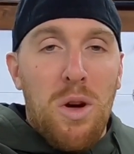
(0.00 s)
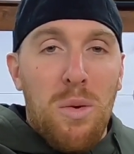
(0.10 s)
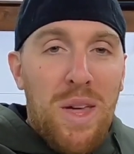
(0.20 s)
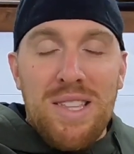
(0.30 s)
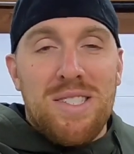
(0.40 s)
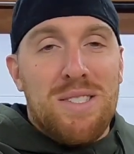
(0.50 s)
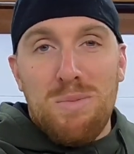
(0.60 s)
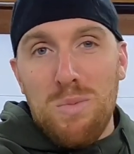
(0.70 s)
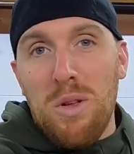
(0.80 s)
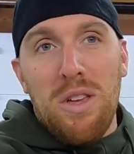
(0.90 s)

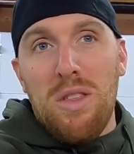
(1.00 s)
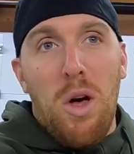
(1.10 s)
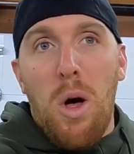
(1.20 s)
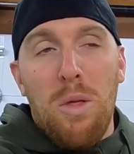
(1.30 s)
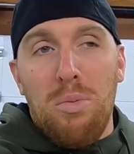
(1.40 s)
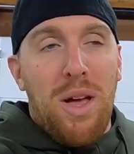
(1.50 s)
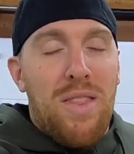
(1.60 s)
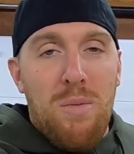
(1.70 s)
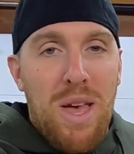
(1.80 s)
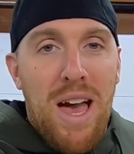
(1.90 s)
that's really all the
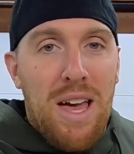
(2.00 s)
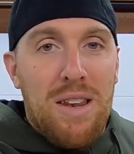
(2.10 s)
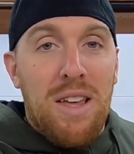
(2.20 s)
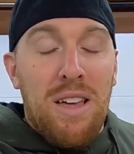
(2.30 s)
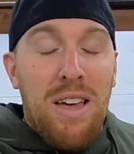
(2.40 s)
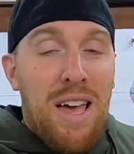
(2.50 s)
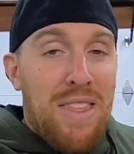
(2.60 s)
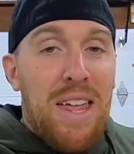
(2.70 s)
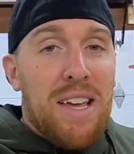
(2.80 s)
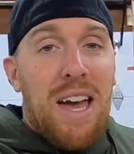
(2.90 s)
plan that we had. And
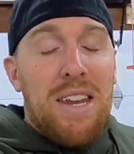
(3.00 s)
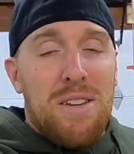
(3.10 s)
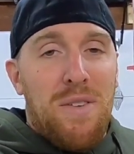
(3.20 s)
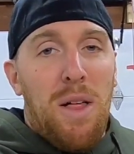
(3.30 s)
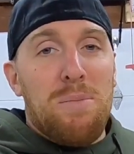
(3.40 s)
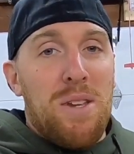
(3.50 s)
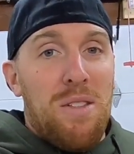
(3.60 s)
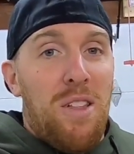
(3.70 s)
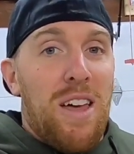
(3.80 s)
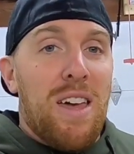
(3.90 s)
then it kind of developed
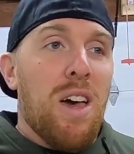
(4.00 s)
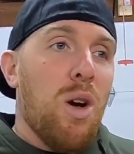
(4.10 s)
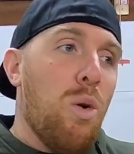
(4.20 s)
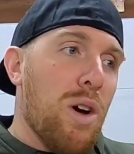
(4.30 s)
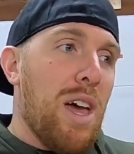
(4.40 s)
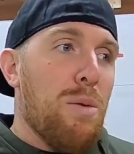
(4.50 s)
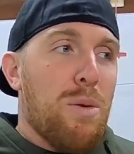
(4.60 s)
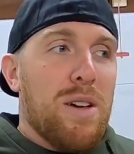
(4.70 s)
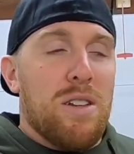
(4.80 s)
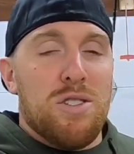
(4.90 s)
into like, okay, well,
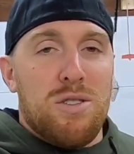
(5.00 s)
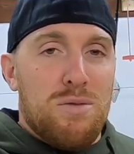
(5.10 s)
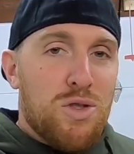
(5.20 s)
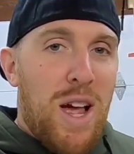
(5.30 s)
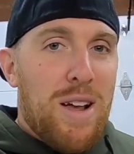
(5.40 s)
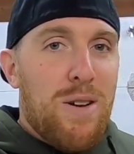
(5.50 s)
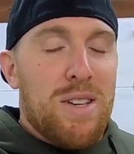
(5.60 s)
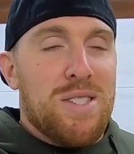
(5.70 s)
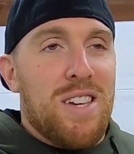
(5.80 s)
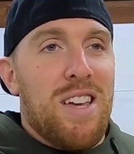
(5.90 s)
we're gonna drag
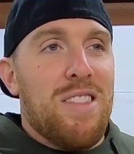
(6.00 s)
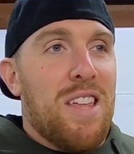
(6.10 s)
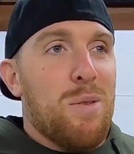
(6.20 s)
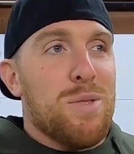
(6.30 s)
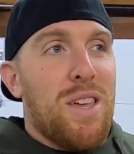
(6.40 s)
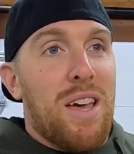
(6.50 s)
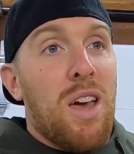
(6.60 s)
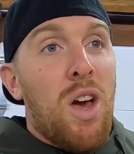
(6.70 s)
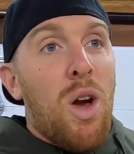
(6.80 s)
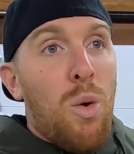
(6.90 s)
race it. And then it was
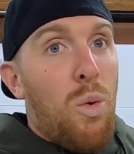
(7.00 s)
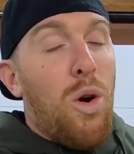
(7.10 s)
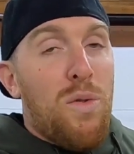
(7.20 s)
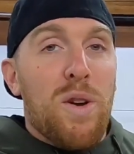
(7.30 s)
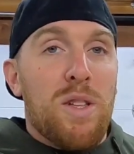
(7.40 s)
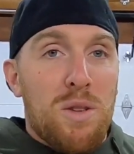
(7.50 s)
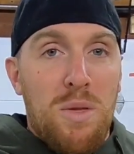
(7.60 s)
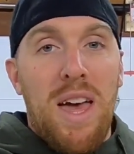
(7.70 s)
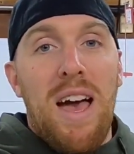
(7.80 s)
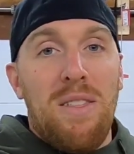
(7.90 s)
like, well, if we're gonna
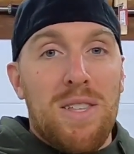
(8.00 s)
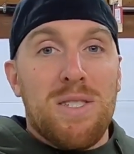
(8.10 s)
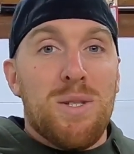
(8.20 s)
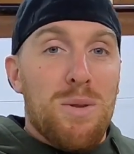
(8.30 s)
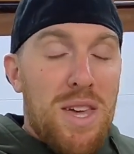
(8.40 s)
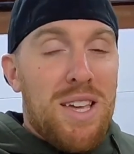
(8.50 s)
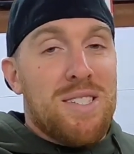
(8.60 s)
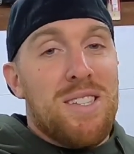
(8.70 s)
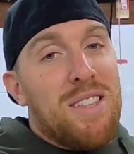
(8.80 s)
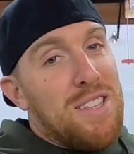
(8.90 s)
do that, let's do
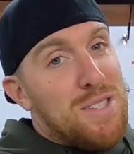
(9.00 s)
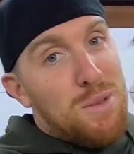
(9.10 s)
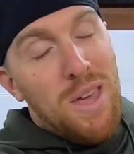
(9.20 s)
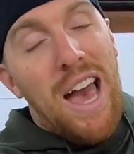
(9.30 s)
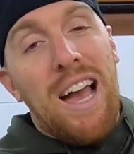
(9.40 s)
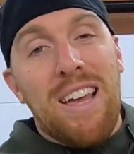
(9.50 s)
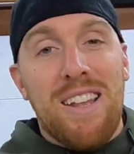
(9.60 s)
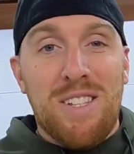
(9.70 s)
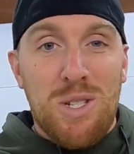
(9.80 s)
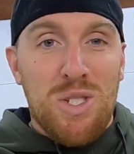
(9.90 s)
this and let's do that. And
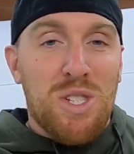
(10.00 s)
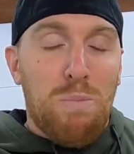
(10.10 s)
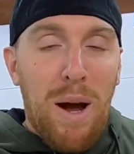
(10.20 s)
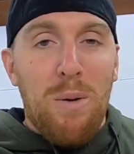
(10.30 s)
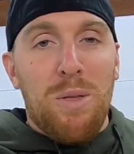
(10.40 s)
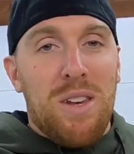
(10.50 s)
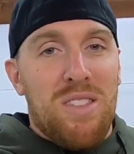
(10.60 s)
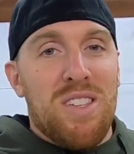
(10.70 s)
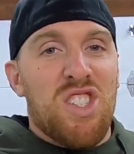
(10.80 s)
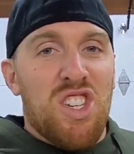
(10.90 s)
it just spiraled into
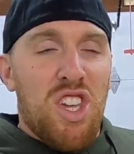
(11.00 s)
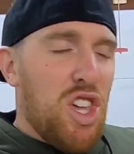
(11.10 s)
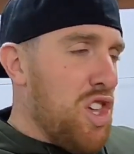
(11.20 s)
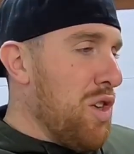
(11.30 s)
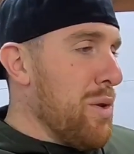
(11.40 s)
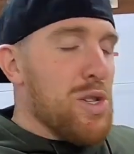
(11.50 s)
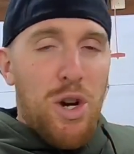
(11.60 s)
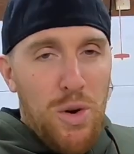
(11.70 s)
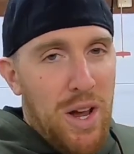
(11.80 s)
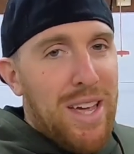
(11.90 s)
this huge
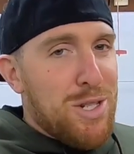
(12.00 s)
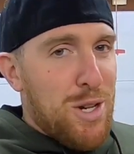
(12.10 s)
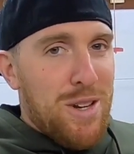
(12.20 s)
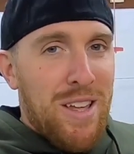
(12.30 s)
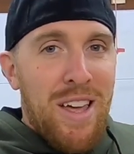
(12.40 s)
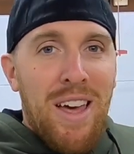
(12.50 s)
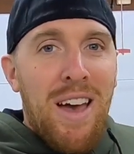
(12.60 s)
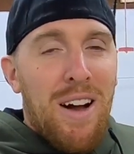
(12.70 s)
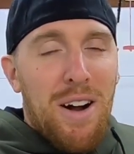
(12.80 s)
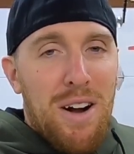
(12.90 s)
creation
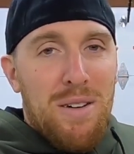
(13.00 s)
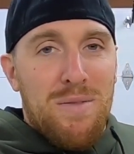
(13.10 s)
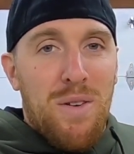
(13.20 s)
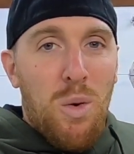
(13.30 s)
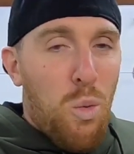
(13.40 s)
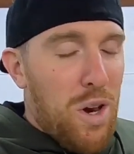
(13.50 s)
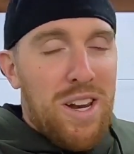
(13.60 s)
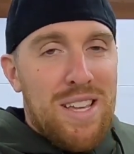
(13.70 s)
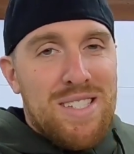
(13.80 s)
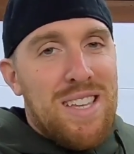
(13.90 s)
of what
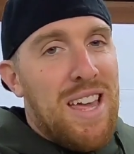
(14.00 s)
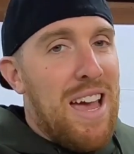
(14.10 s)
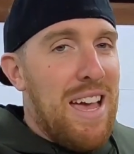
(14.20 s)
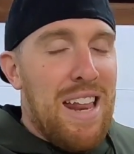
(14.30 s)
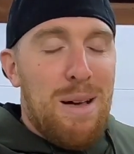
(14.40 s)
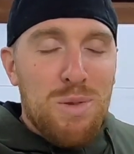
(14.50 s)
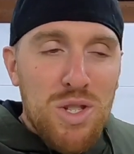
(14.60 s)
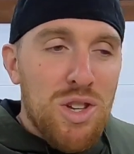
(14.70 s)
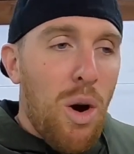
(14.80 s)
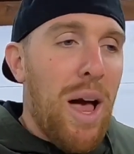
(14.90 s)
it is today. And I'm
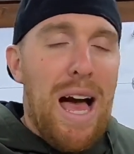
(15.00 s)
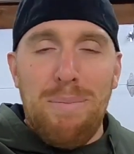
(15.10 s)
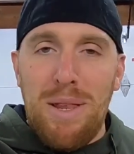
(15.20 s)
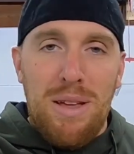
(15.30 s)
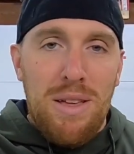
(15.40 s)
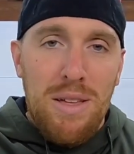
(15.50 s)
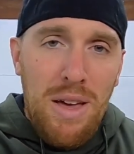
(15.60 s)
so happy to